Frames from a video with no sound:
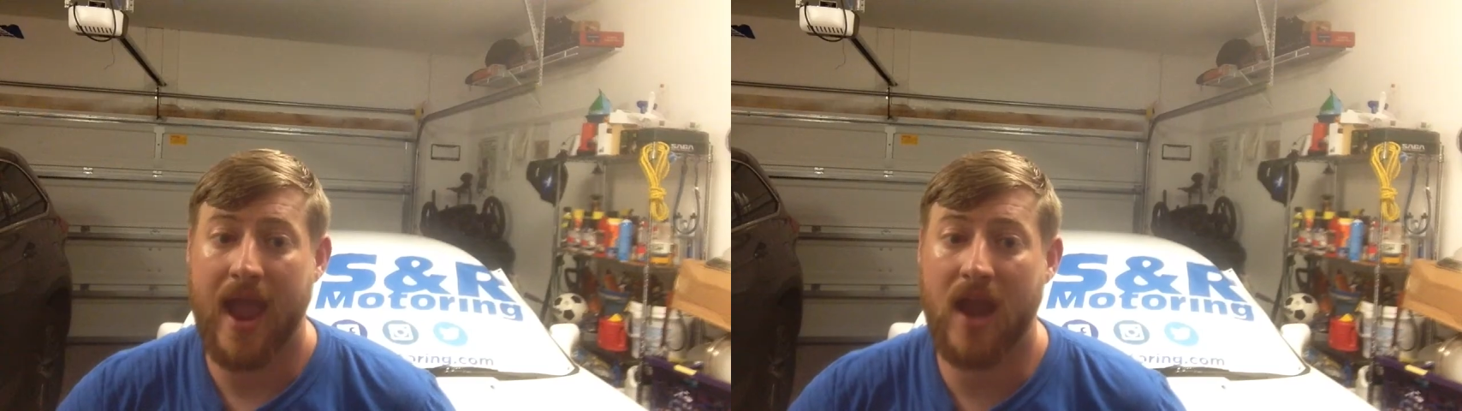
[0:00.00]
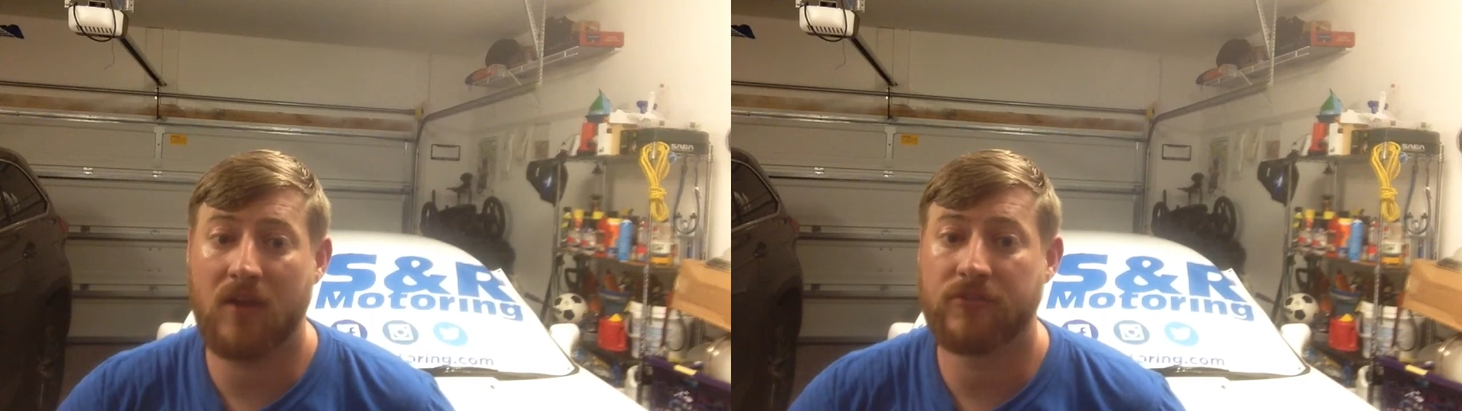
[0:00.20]

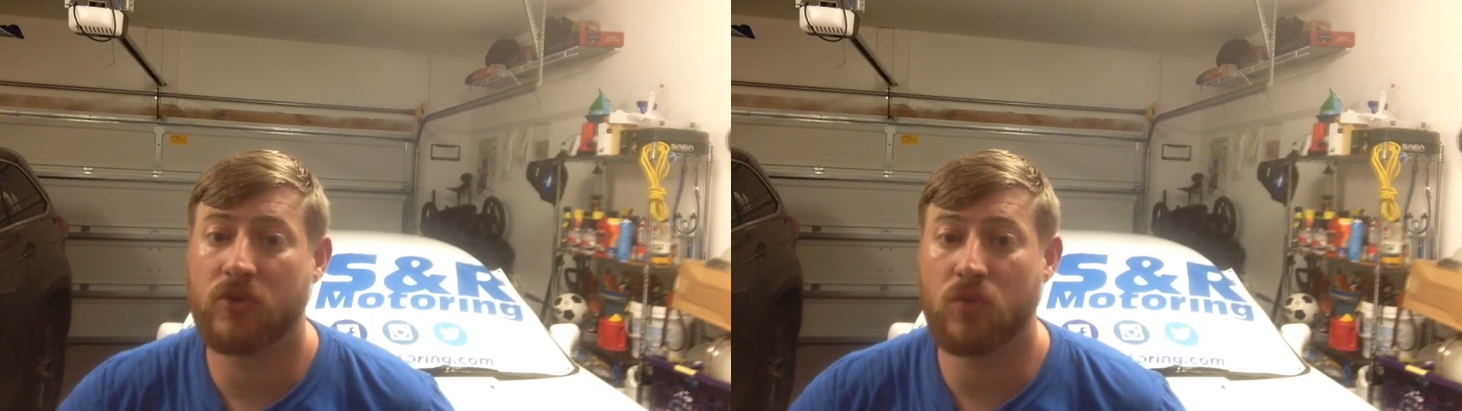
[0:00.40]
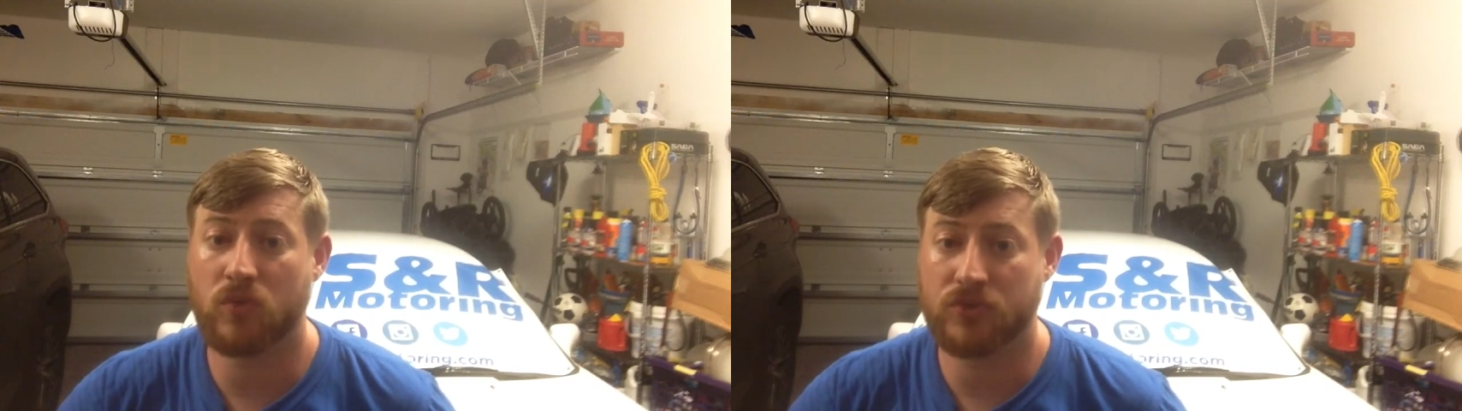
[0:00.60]
Air
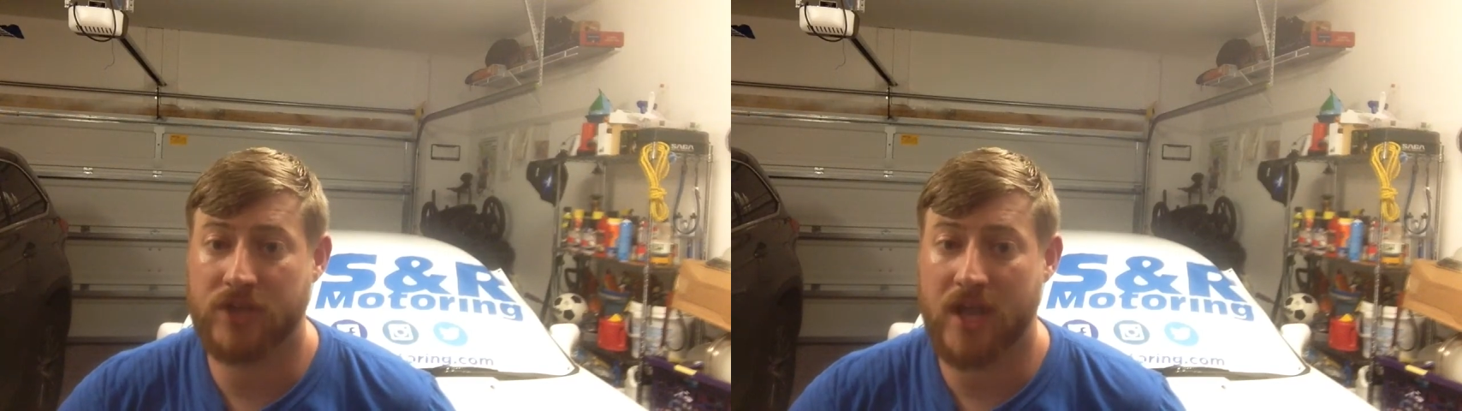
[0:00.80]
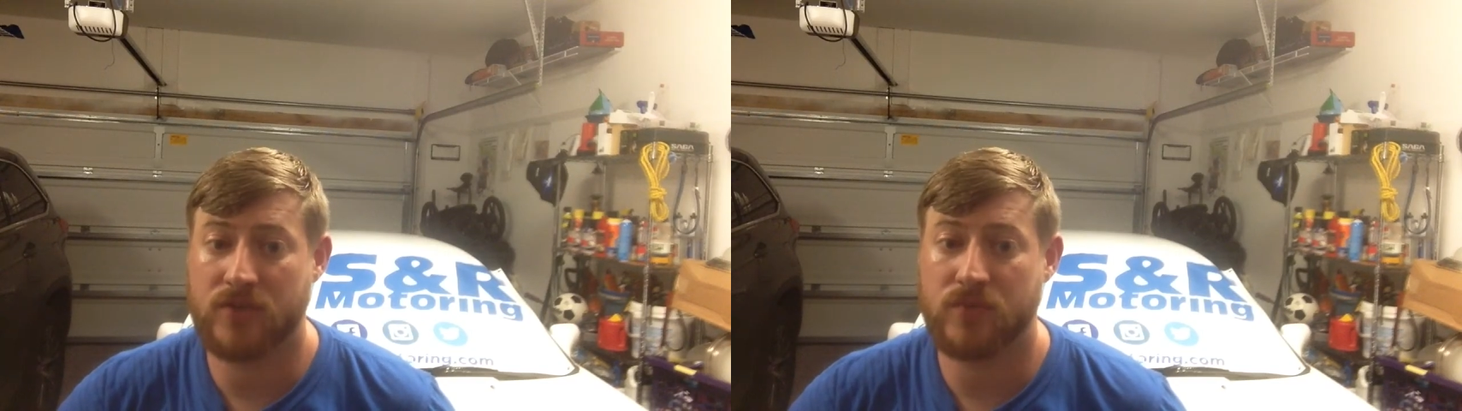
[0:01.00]
fuel will
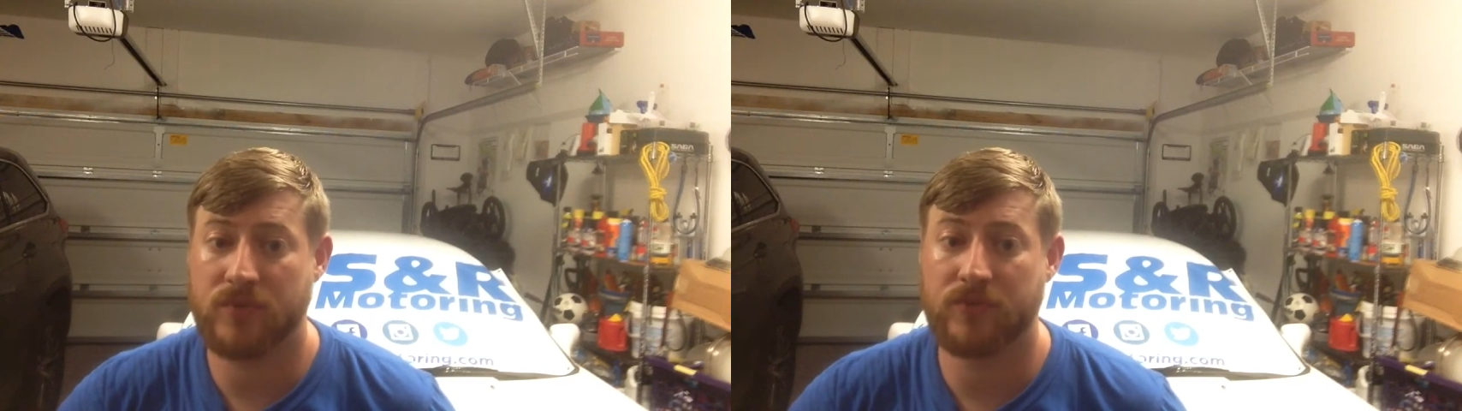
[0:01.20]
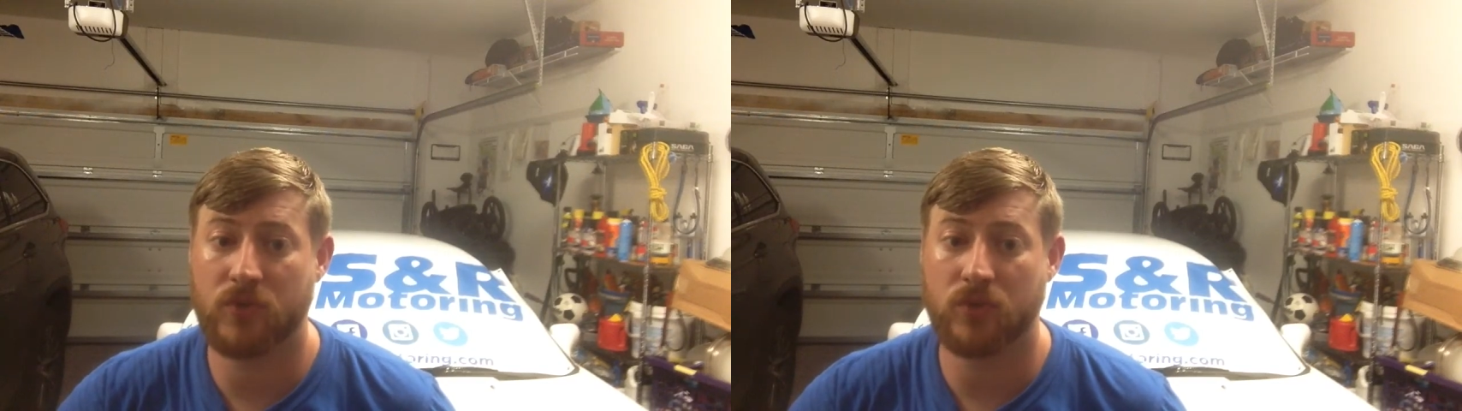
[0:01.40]
change with
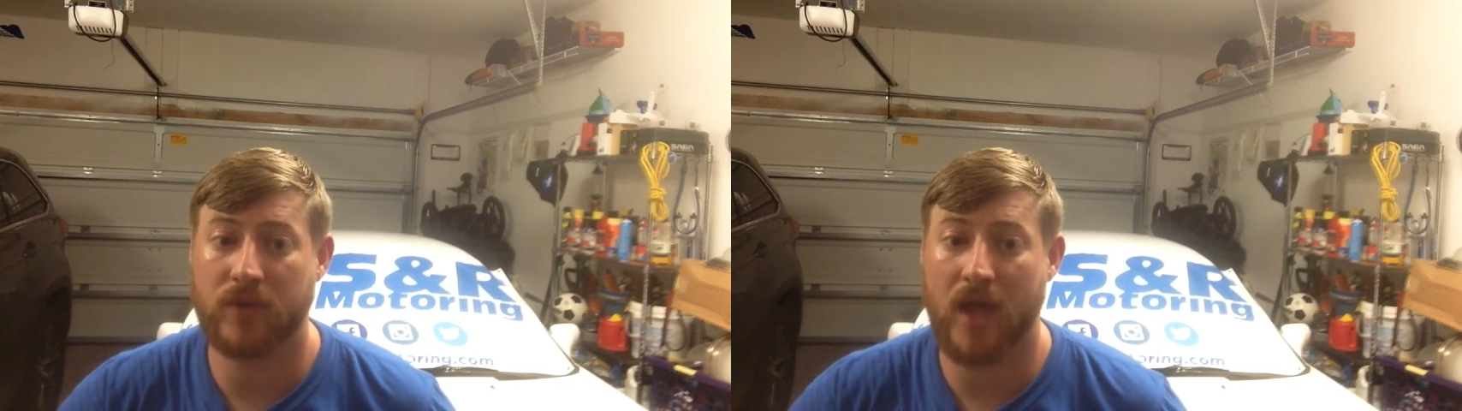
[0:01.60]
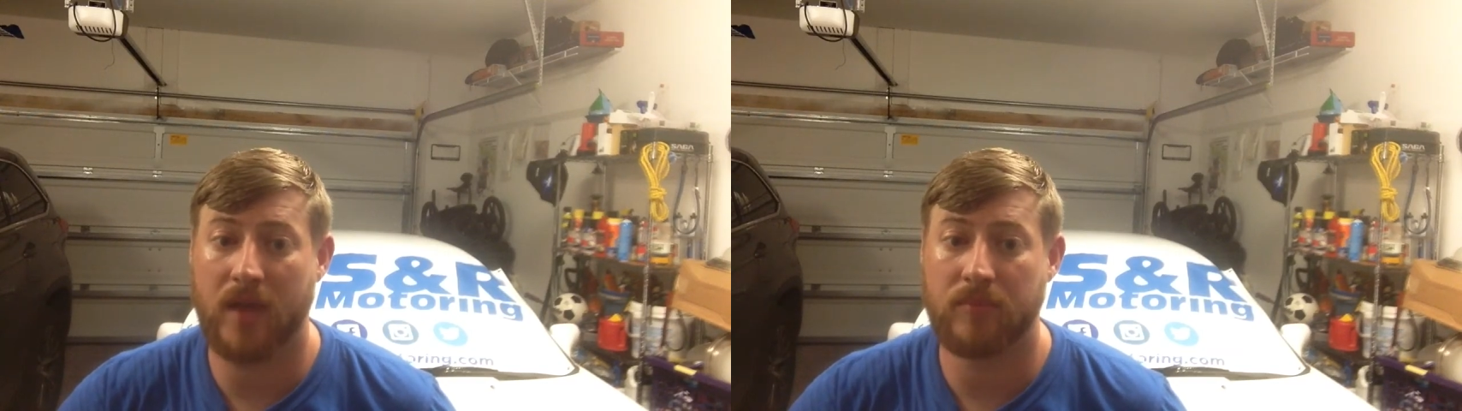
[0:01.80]
fuel
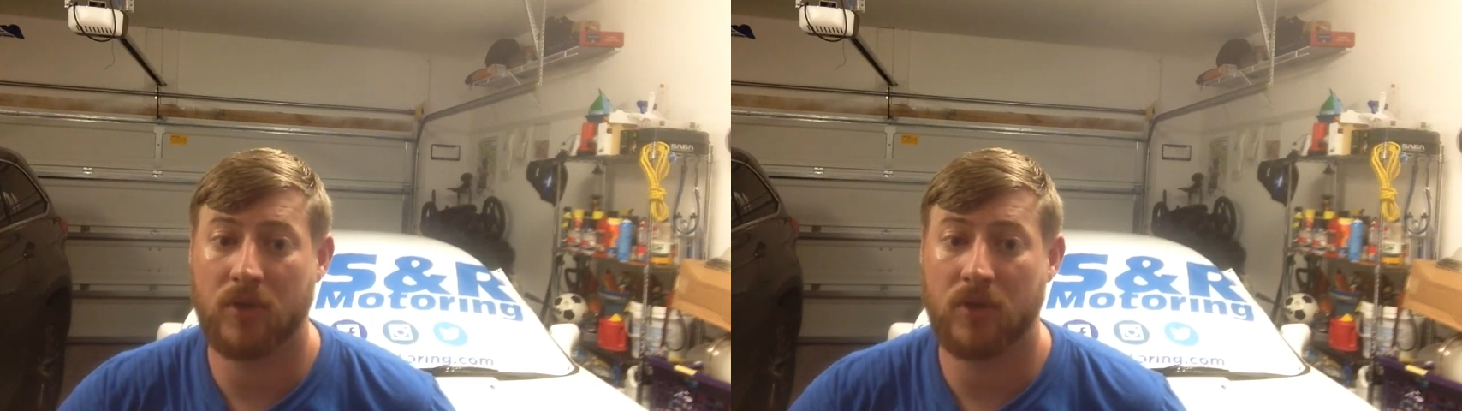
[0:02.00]
type,